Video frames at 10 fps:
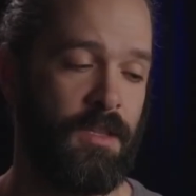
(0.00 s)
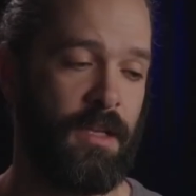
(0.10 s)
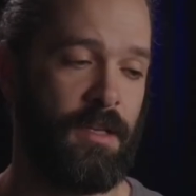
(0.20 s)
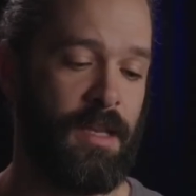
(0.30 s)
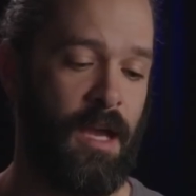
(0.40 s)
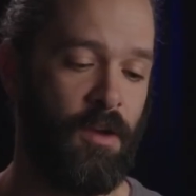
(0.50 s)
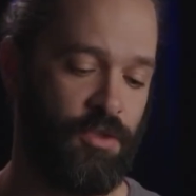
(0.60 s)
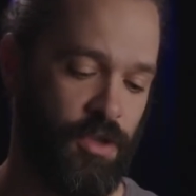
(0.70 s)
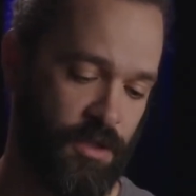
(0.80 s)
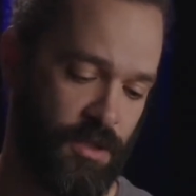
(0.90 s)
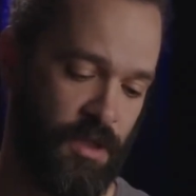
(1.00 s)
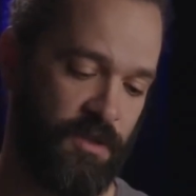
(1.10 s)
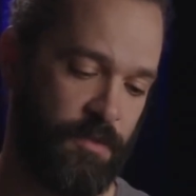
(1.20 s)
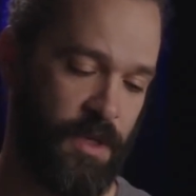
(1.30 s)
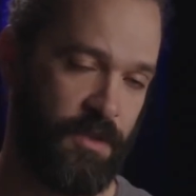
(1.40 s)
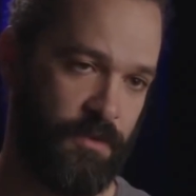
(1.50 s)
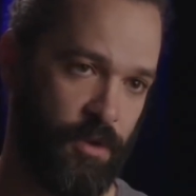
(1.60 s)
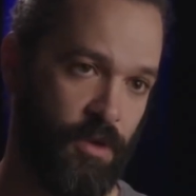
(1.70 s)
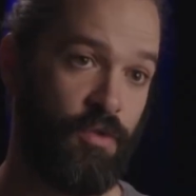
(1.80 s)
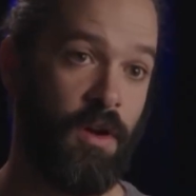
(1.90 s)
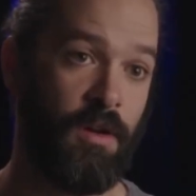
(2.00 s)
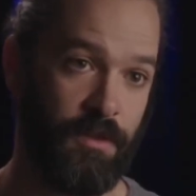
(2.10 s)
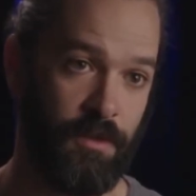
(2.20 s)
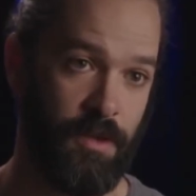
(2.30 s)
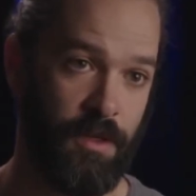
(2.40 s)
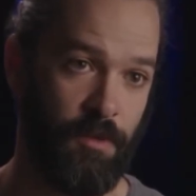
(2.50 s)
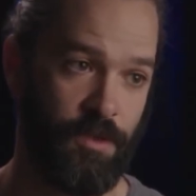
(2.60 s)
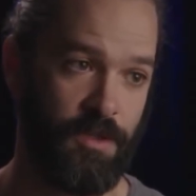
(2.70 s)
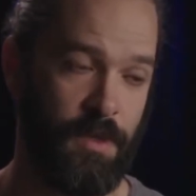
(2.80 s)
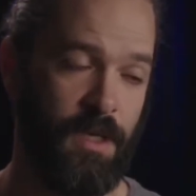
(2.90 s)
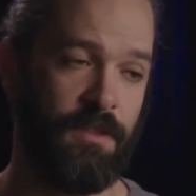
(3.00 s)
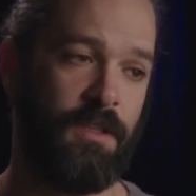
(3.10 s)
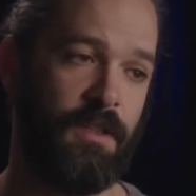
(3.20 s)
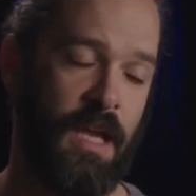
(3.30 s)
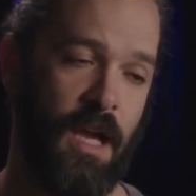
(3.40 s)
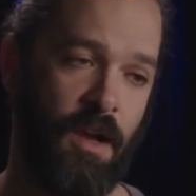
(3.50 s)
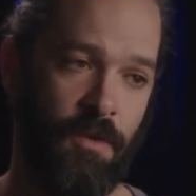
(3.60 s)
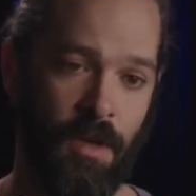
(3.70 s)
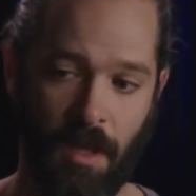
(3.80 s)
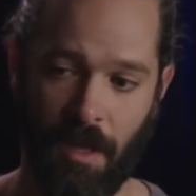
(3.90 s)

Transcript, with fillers: that allow just enough space for you to crawl under, which means that now,